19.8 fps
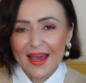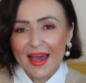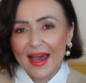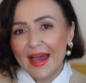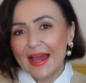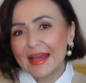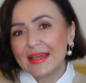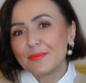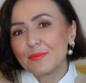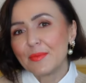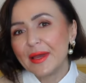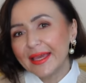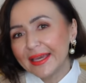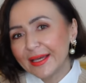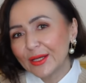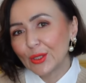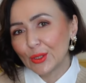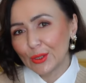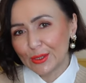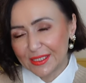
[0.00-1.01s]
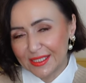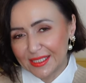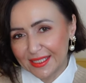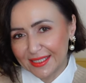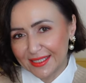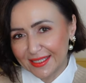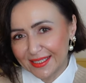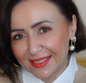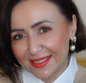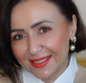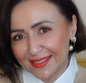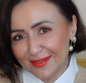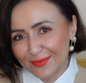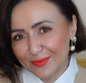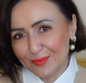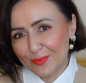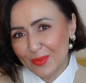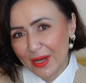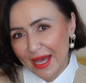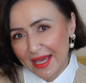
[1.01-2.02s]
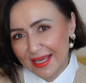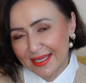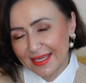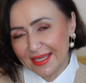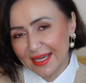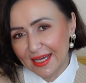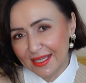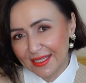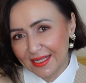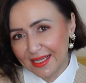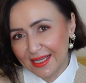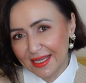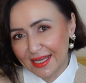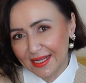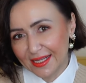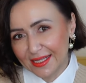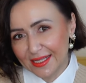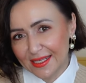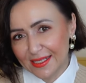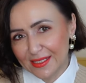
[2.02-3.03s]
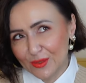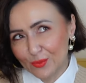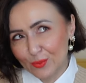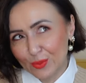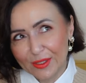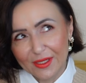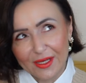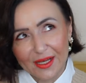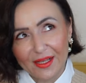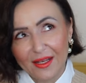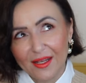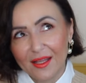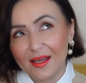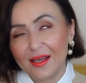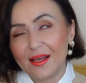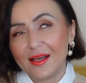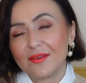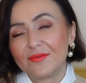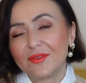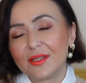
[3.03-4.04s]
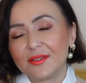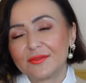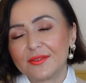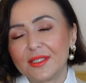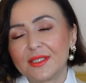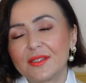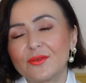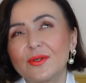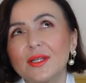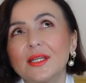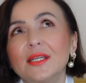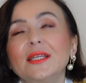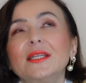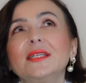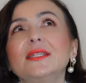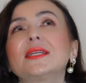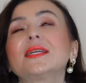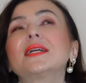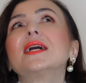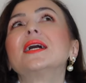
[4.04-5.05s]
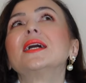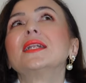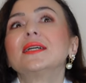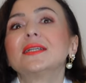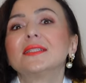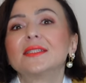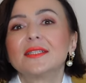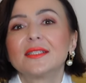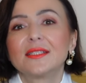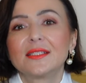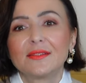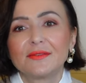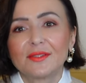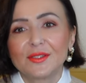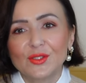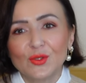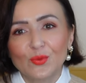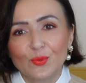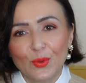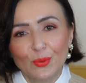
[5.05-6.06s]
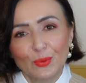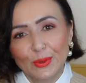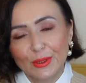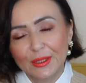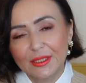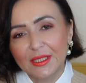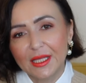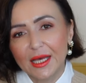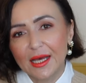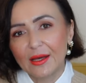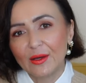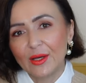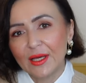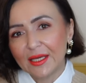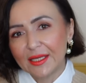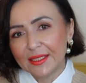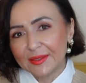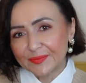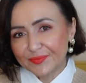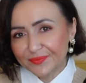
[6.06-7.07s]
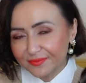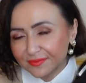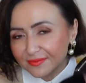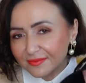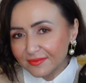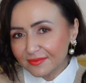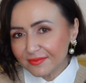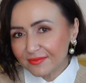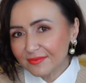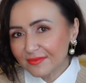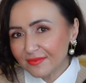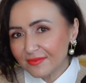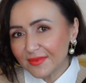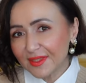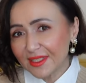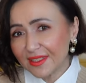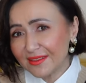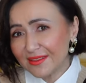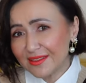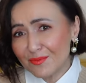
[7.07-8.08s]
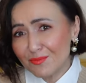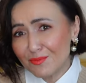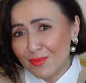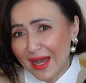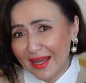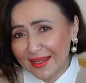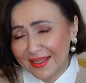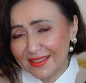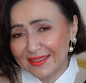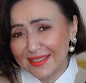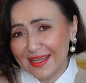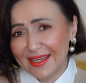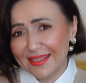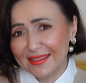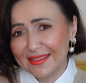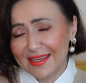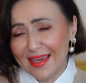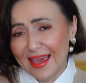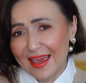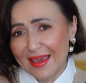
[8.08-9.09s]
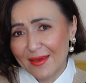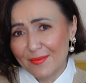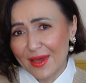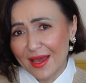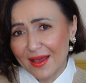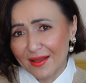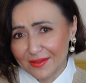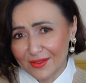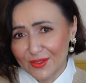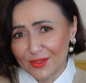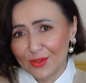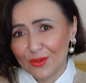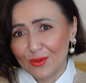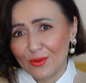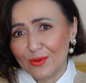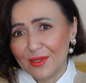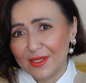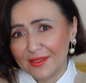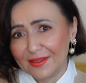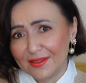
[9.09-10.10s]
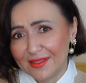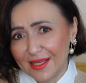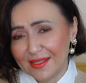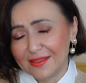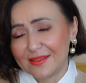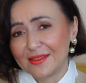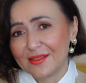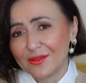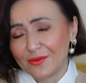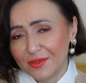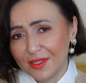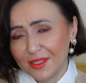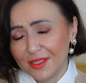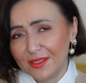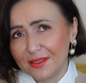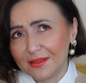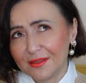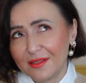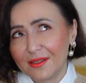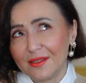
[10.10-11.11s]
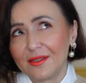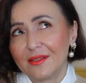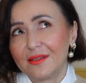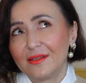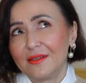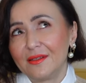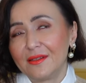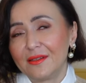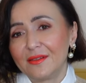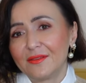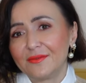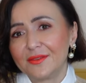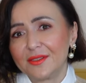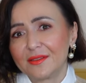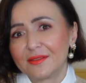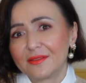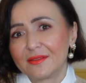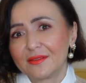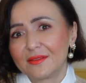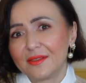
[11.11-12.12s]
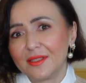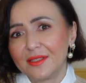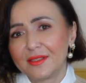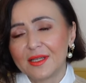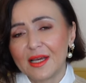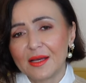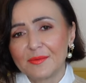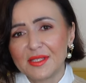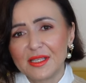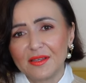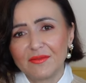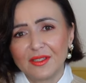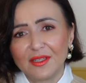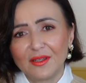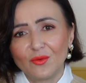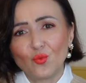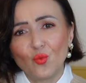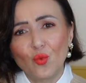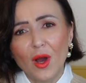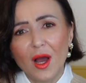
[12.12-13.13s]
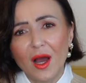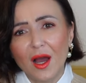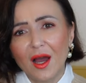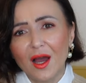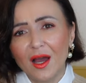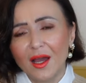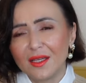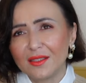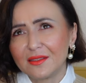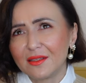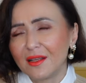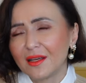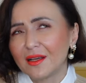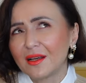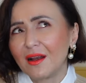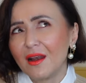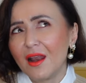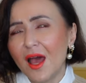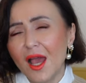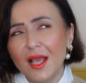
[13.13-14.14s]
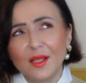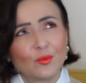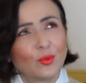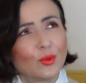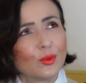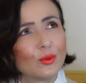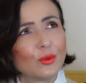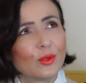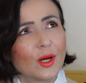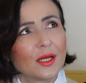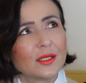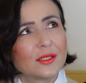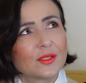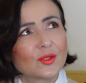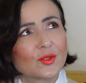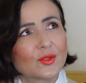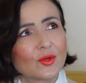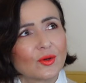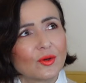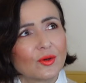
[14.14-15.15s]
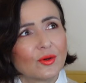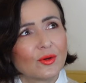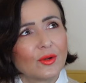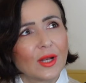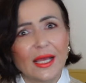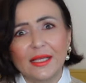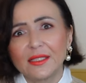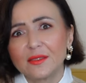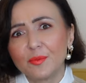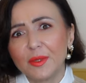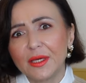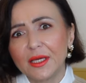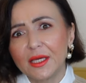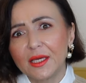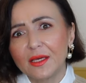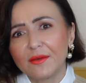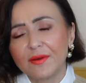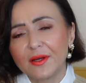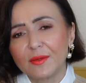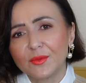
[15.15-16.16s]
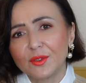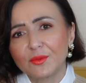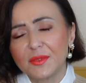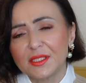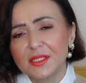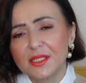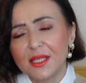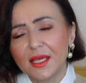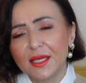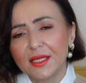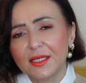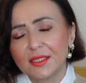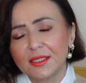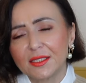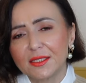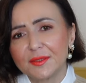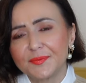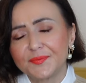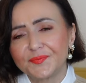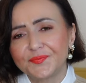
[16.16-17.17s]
I may consider buying other colors, but I love the green color that is even so popular now. The bucket hat came also in that green, and I love it. It comes even in white, like light blue, I saw light pink, if I'm not mistaken.